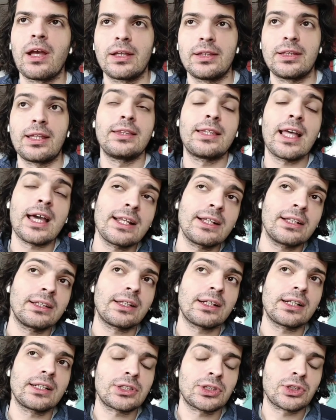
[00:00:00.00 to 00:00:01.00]

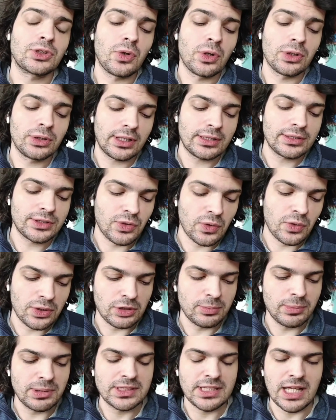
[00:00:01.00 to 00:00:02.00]
There is going
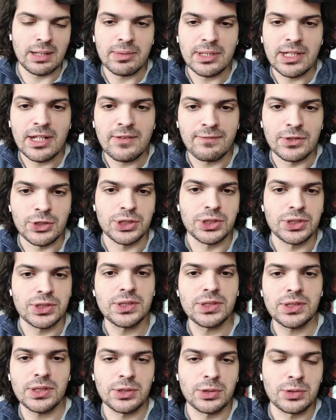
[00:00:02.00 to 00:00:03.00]
to be some
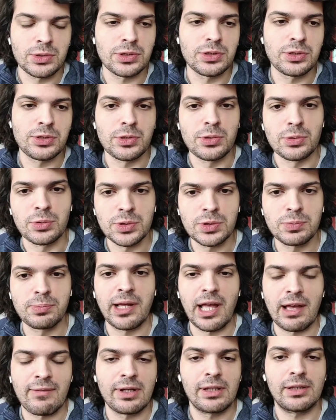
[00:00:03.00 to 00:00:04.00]
inefficiencies introduced
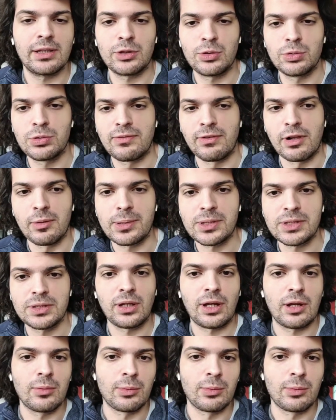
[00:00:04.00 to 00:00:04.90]
by having like two developers, like